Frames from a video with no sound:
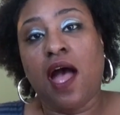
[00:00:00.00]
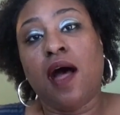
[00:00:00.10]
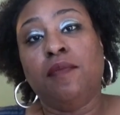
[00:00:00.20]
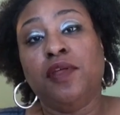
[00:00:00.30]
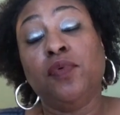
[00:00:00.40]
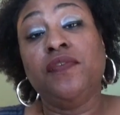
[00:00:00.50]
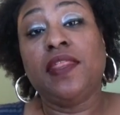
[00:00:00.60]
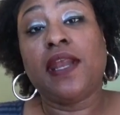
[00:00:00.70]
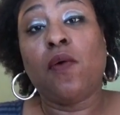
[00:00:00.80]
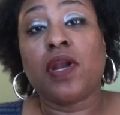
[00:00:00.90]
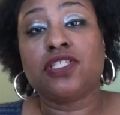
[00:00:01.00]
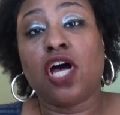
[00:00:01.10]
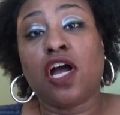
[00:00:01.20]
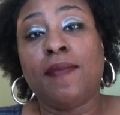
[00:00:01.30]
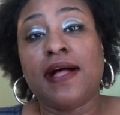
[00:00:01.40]
The movie that I want to
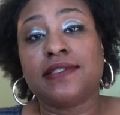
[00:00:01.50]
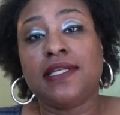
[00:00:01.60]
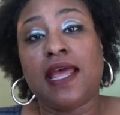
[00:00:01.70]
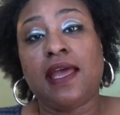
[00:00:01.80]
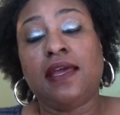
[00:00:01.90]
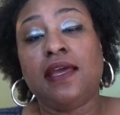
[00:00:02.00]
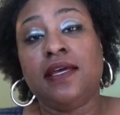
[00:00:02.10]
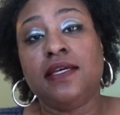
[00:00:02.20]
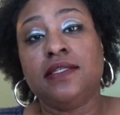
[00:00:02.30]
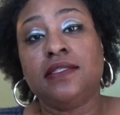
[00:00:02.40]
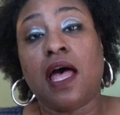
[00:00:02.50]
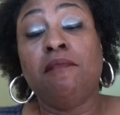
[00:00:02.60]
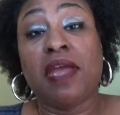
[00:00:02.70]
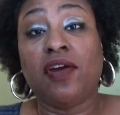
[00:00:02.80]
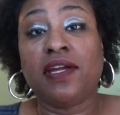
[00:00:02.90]
talk about today is
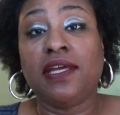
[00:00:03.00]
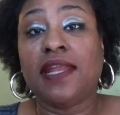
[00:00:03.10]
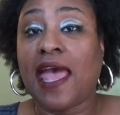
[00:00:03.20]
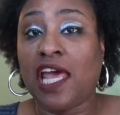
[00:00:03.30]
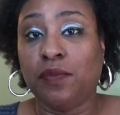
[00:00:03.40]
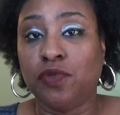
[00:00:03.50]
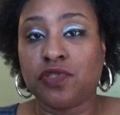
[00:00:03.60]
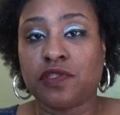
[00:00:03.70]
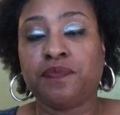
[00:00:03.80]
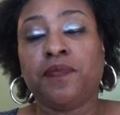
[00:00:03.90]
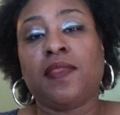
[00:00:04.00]
American Animals.